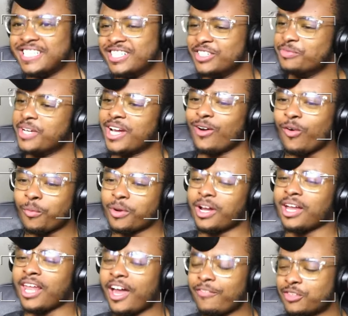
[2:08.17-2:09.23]
you, man. I hope
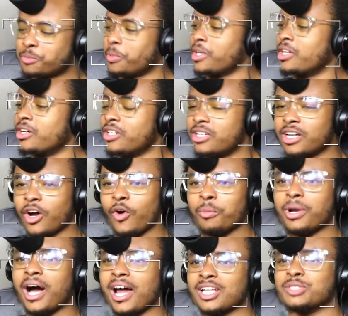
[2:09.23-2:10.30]
life has been good. I hope
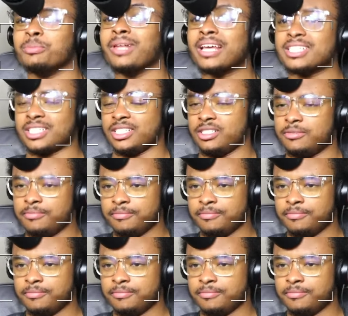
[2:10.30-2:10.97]
God is blessing him.